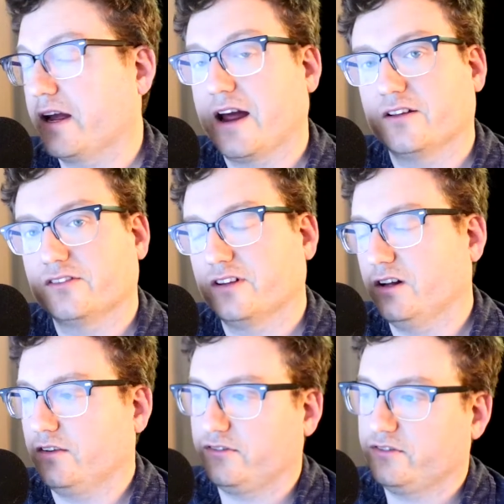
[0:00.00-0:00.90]
S
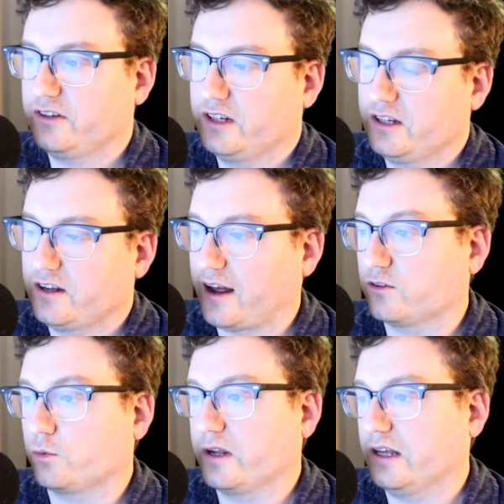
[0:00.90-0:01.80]
self
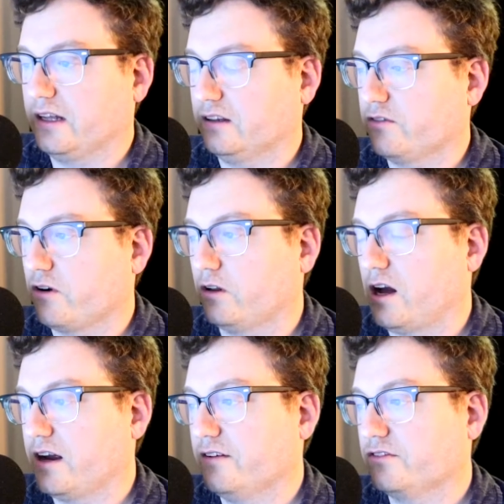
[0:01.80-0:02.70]
as we live our
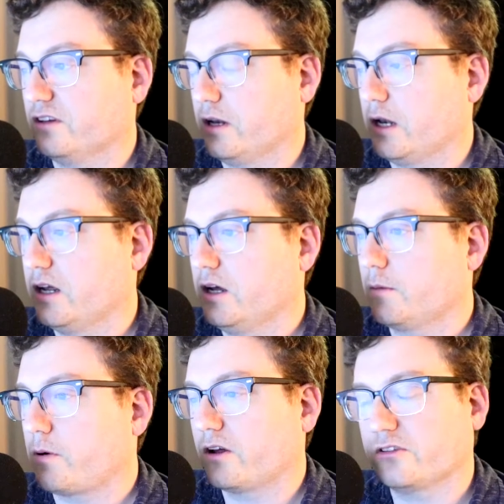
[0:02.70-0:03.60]
lives and
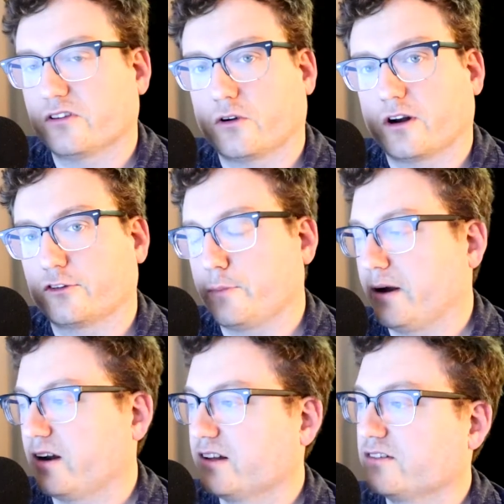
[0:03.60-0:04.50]
process our
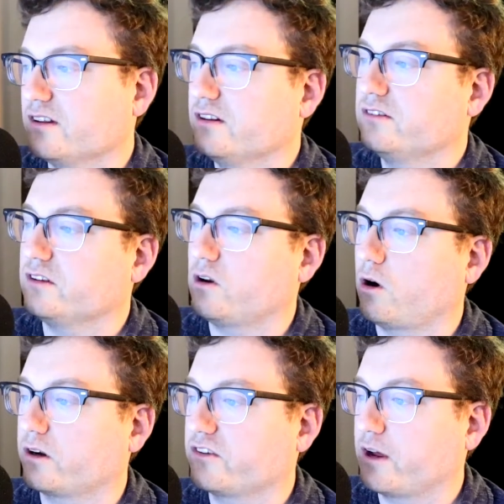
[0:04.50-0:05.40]
experiences and
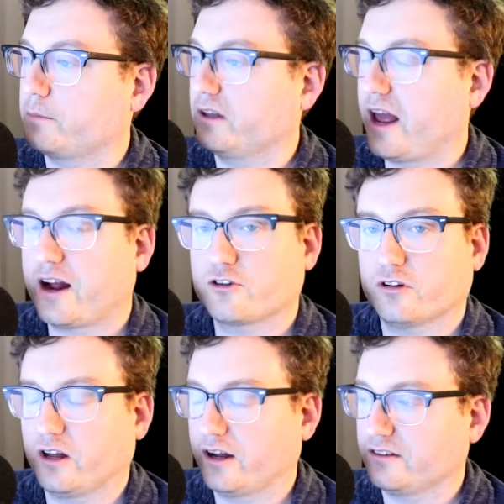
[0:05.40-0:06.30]
archetypally
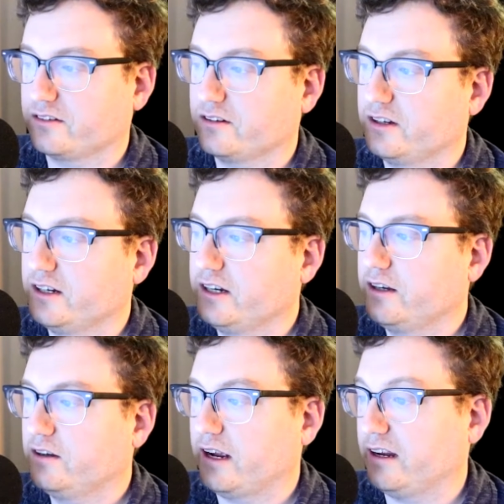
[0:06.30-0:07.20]
actualize.
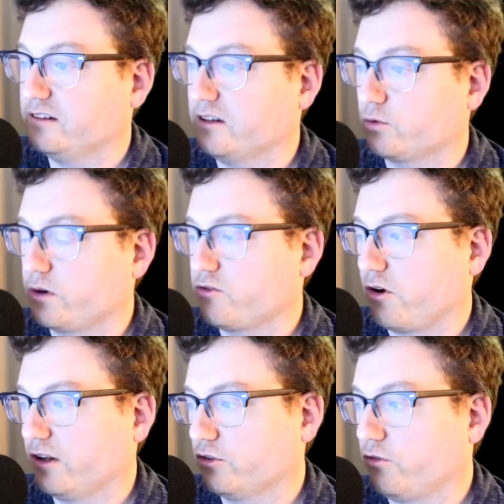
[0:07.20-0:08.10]
And as we
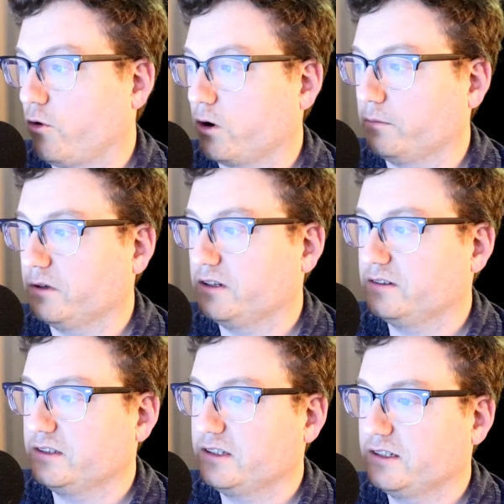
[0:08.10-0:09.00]
transformed,
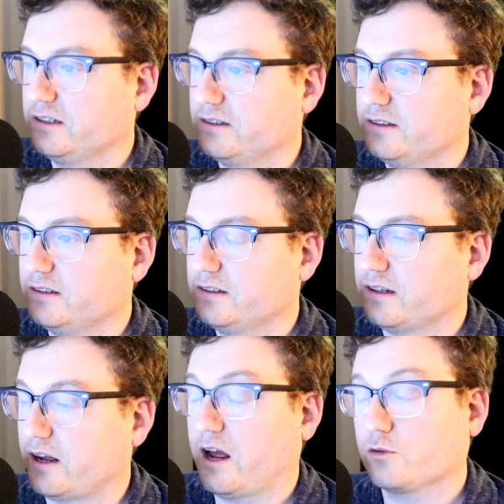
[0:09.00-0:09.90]

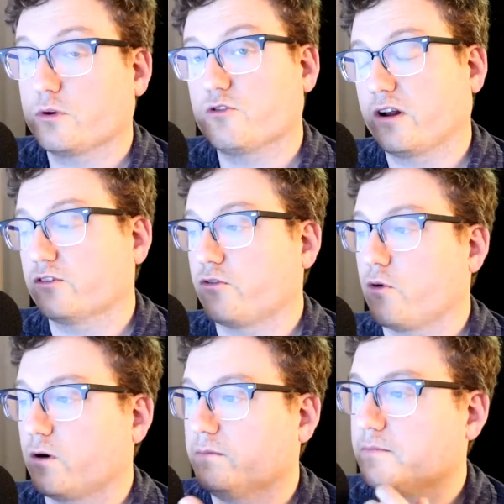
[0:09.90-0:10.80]
as we transform.